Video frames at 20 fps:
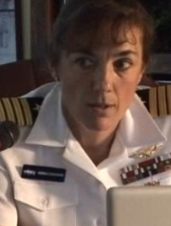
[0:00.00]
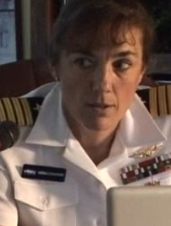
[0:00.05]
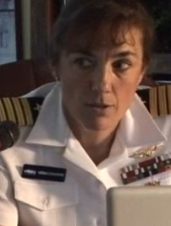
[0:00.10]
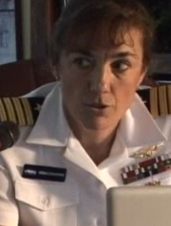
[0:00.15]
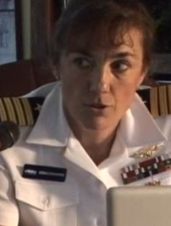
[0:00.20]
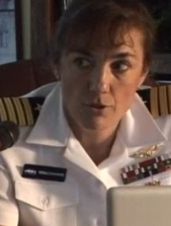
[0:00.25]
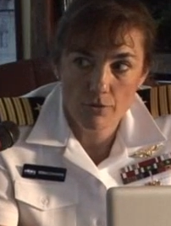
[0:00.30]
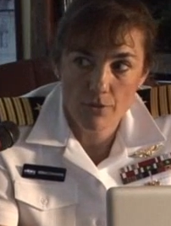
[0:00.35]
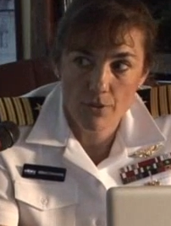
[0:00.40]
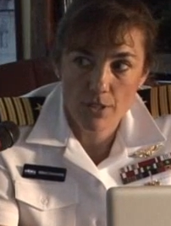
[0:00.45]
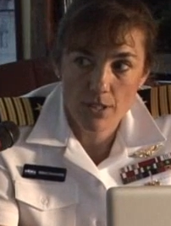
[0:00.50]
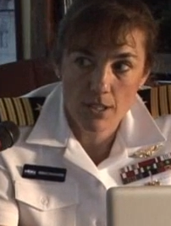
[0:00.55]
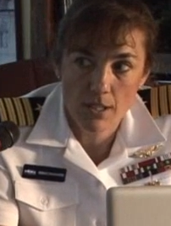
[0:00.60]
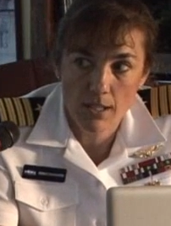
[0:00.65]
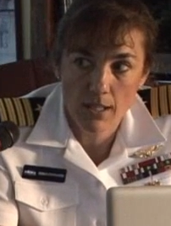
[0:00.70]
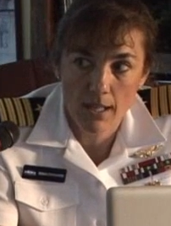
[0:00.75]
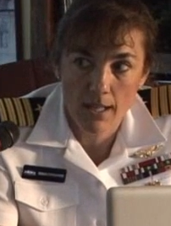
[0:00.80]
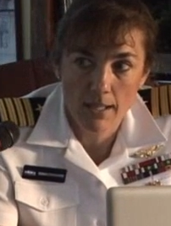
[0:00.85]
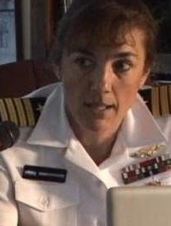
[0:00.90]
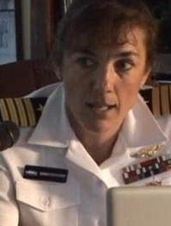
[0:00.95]
surface
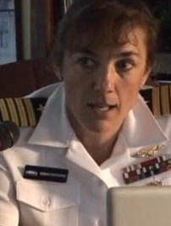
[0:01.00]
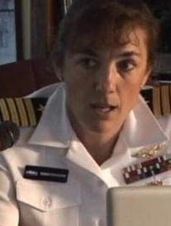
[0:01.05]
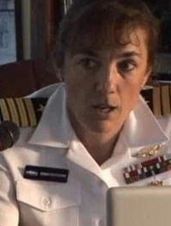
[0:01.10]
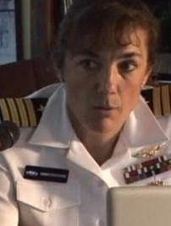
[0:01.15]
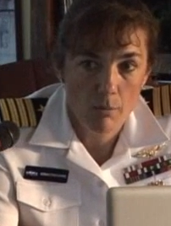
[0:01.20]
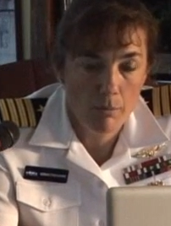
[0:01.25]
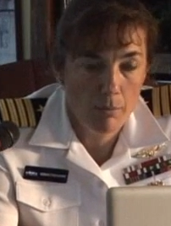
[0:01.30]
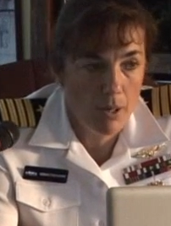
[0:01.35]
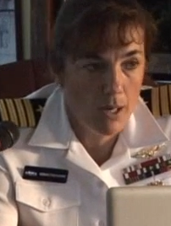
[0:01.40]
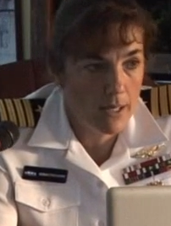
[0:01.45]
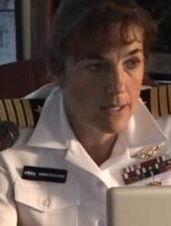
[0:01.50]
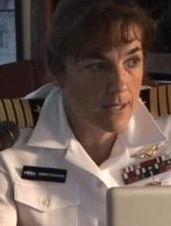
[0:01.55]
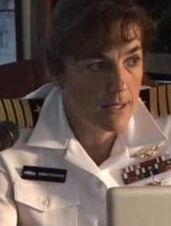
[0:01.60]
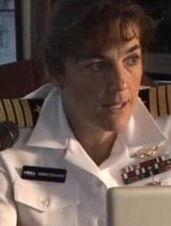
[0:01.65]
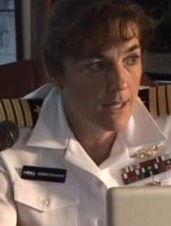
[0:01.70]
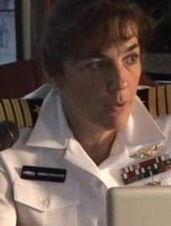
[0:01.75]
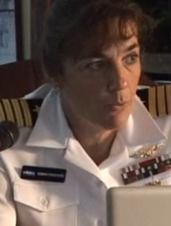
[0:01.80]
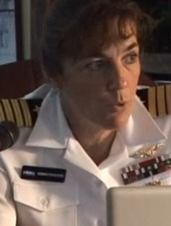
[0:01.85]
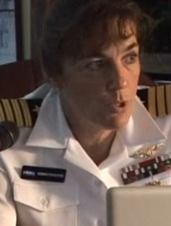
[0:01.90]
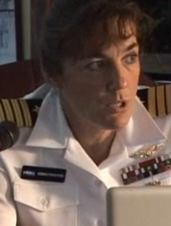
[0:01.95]
again, but
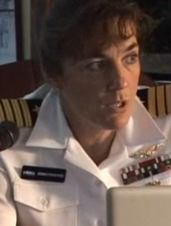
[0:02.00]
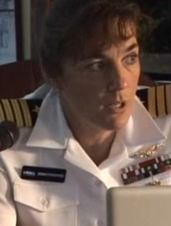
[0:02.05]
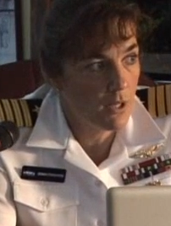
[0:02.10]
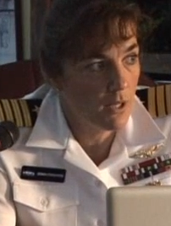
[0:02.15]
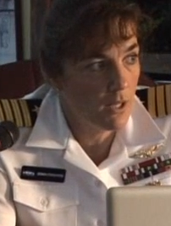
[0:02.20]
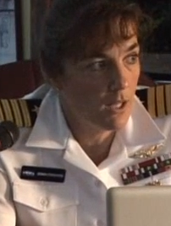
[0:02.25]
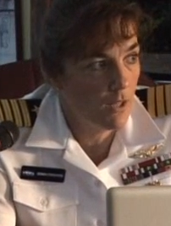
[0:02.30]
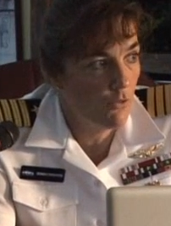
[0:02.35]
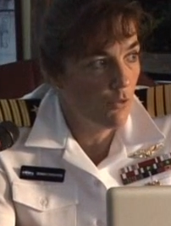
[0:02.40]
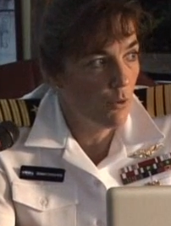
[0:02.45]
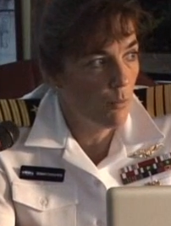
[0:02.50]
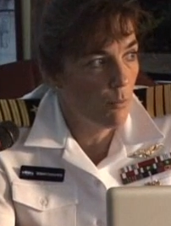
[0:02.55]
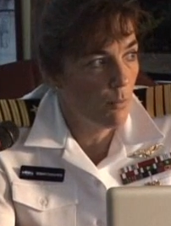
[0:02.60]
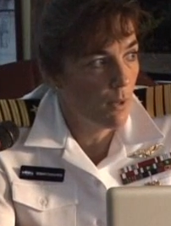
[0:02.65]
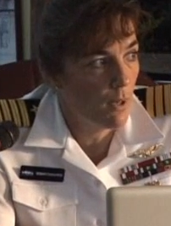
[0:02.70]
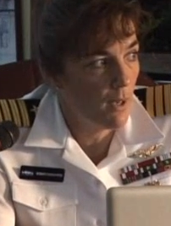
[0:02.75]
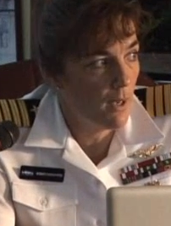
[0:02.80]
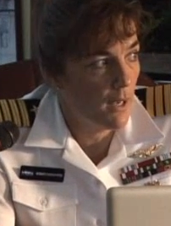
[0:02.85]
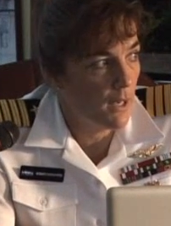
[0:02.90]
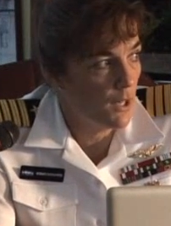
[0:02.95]
it was going to give
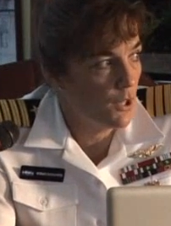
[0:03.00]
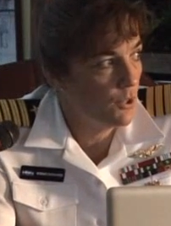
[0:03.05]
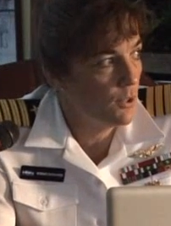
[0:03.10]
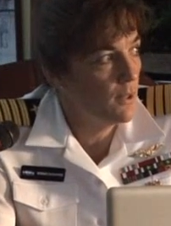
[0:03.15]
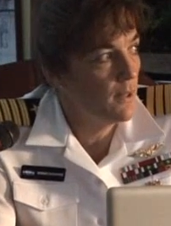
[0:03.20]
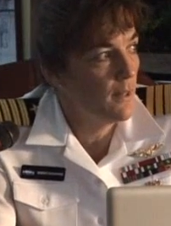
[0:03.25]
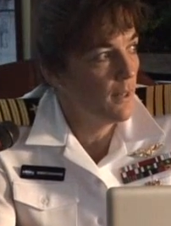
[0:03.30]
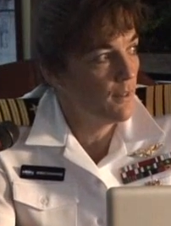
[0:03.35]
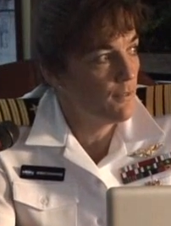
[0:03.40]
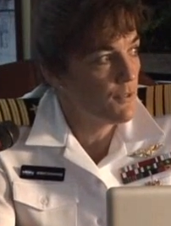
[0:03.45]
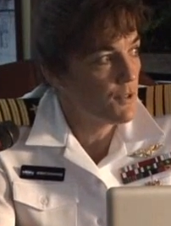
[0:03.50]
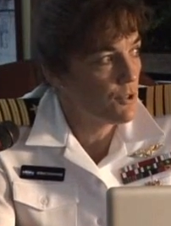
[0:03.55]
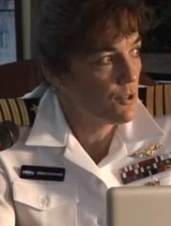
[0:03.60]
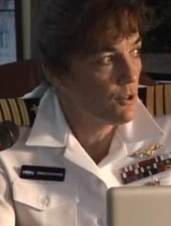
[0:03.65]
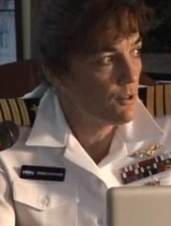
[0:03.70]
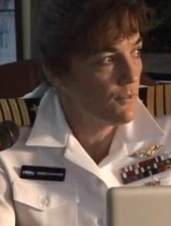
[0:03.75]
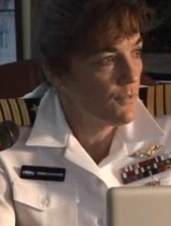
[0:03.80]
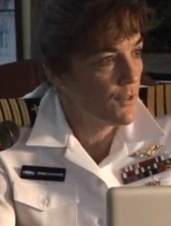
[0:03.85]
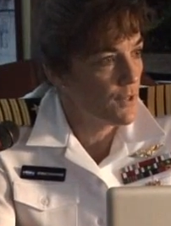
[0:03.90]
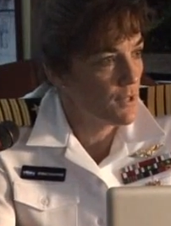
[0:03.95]
them a good enough
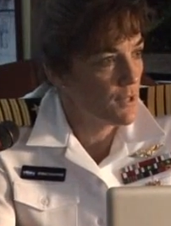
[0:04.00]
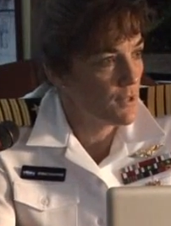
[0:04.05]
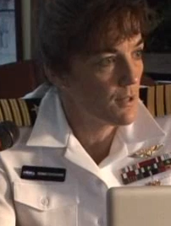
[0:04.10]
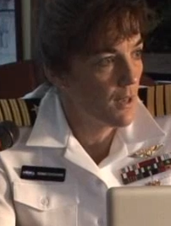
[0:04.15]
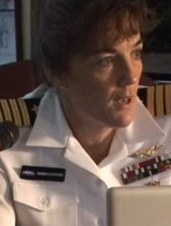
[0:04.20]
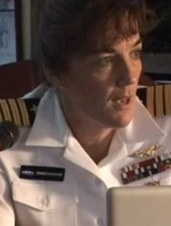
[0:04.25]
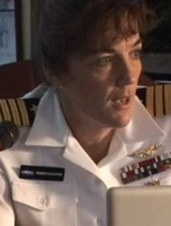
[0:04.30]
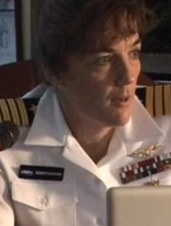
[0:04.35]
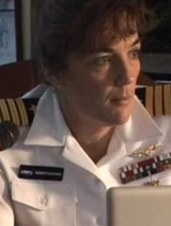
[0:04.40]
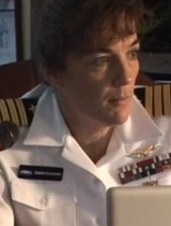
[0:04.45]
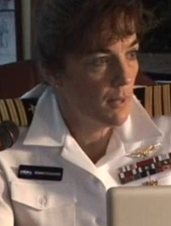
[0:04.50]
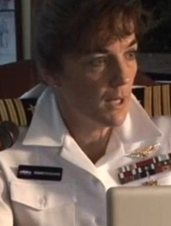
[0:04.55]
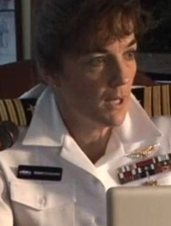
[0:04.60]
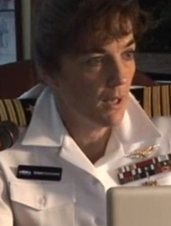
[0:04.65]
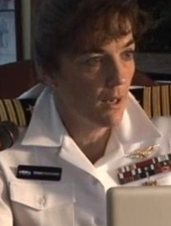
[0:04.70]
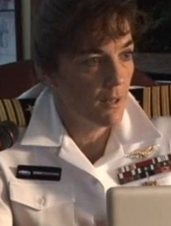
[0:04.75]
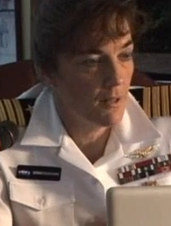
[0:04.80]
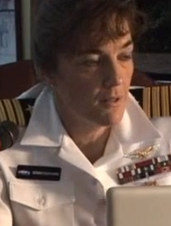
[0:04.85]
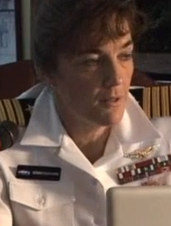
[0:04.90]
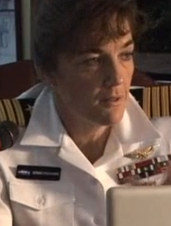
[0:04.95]
surface,
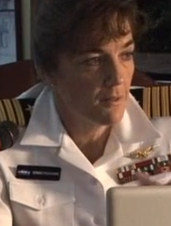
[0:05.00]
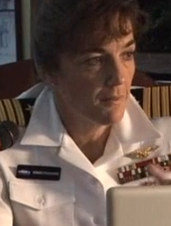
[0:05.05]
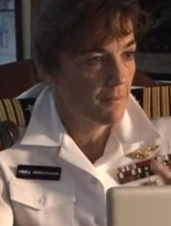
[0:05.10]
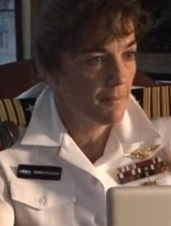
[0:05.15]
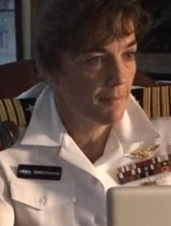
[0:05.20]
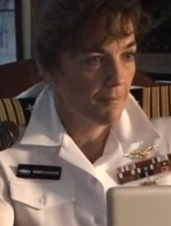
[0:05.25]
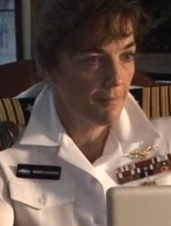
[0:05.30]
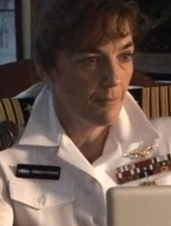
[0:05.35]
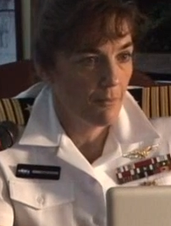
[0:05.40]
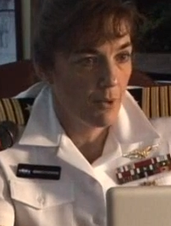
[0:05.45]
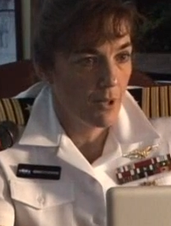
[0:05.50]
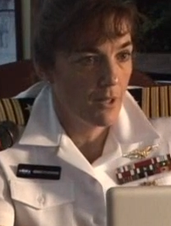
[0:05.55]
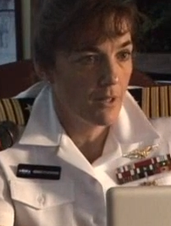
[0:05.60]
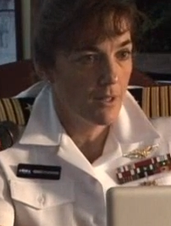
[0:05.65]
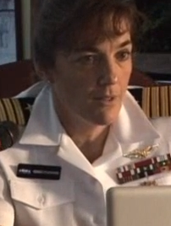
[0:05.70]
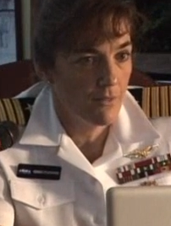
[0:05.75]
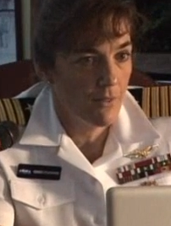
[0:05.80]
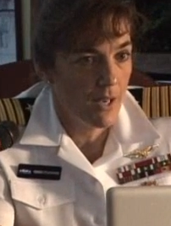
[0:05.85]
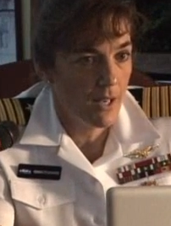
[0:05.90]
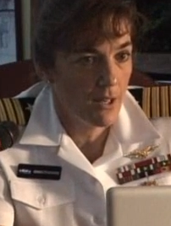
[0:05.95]
because one of
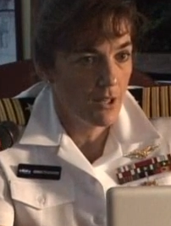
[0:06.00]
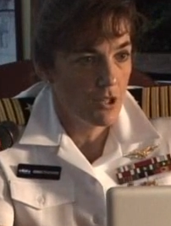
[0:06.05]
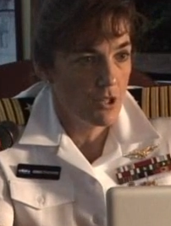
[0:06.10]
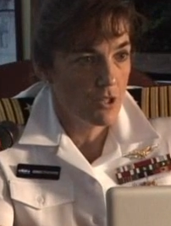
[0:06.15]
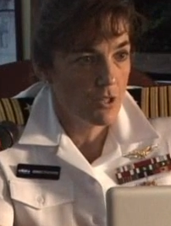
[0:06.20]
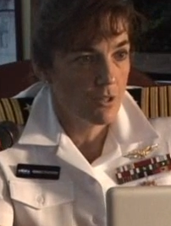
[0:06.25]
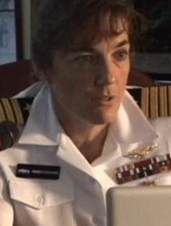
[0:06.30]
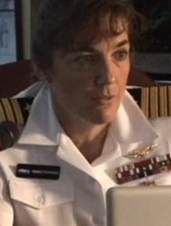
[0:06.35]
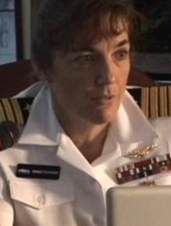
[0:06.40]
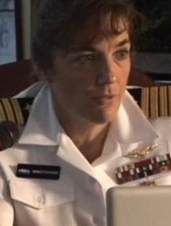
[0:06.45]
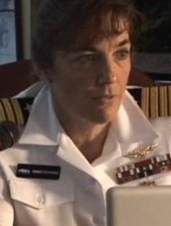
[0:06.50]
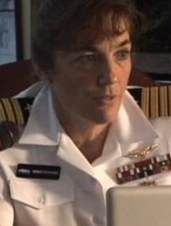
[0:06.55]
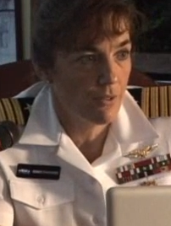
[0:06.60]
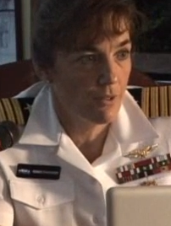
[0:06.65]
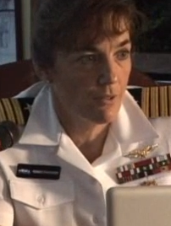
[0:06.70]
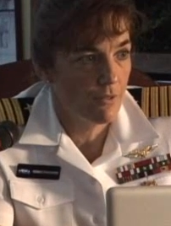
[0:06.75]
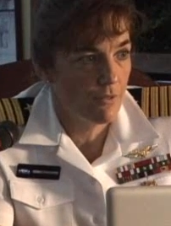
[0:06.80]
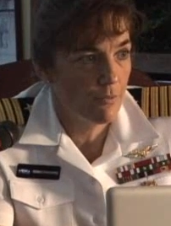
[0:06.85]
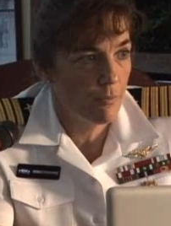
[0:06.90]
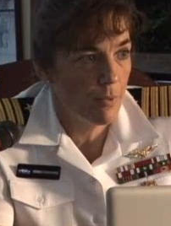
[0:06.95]
the advantages of
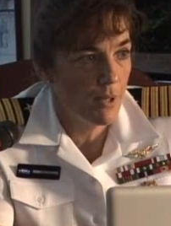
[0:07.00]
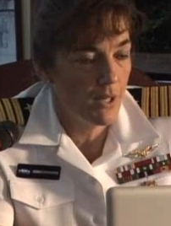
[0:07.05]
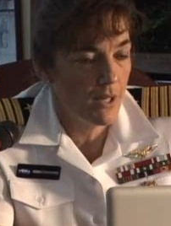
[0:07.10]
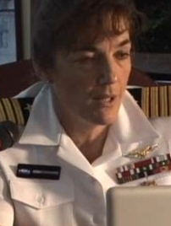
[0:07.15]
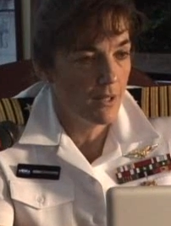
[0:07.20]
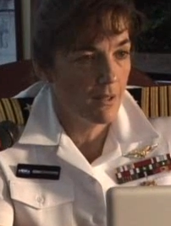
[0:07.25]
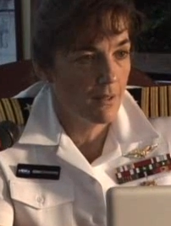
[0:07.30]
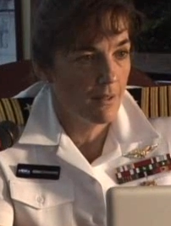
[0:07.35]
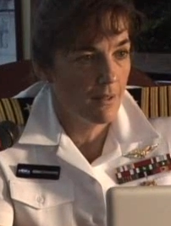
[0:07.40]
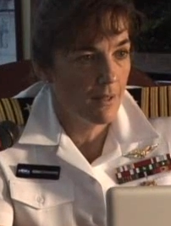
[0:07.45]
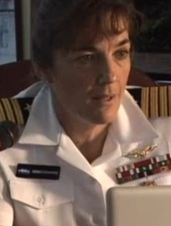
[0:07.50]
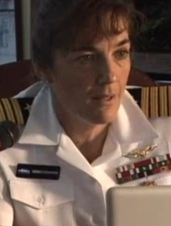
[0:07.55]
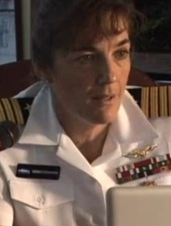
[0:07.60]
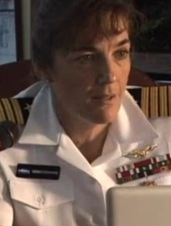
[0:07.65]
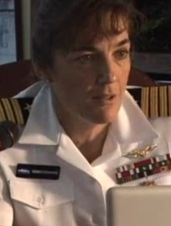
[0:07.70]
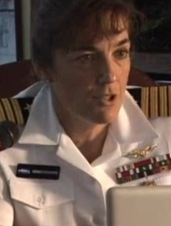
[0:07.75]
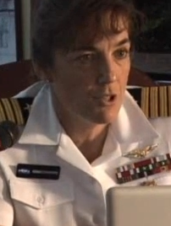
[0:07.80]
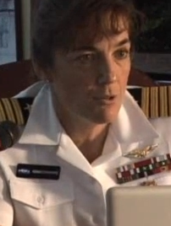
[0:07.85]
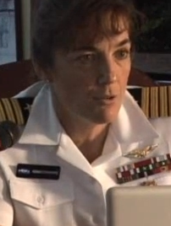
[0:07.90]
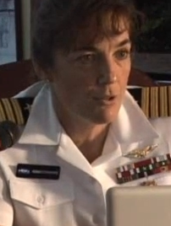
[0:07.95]
being
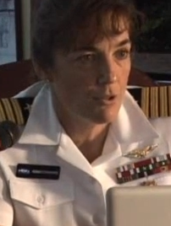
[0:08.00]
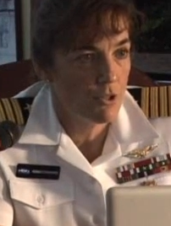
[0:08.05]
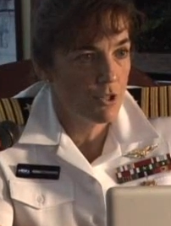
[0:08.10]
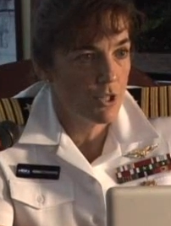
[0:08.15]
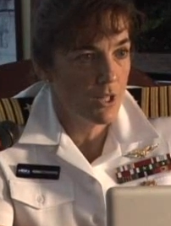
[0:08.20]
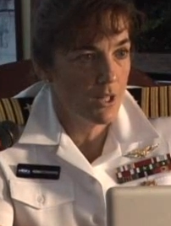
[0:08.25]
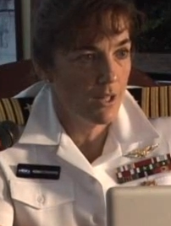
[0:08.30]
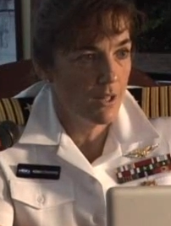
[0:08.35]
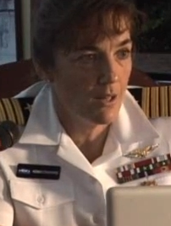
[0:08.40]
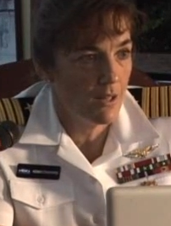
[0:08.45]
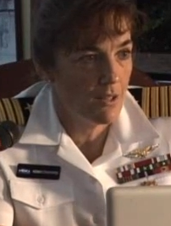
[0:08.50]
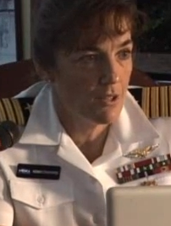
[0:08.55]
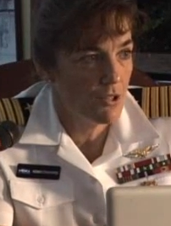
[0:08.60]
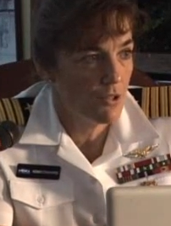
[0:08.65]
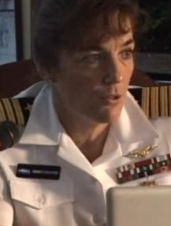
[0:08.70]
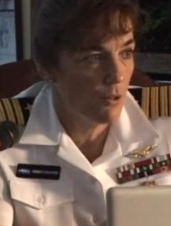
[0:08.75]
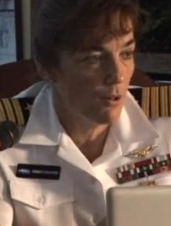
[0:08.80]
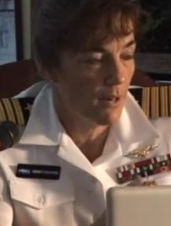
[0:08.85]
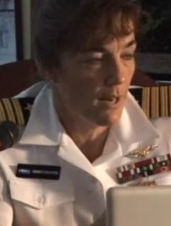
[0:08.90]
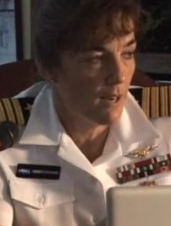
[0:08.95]
in zero G
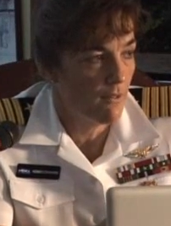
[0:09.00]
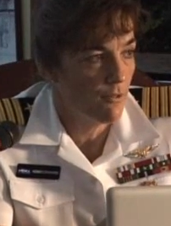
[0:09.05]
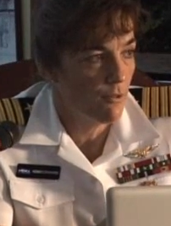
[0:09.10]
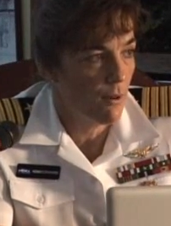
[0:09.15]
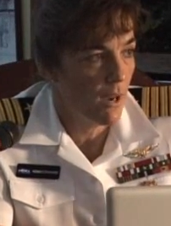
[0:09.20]
is you don't have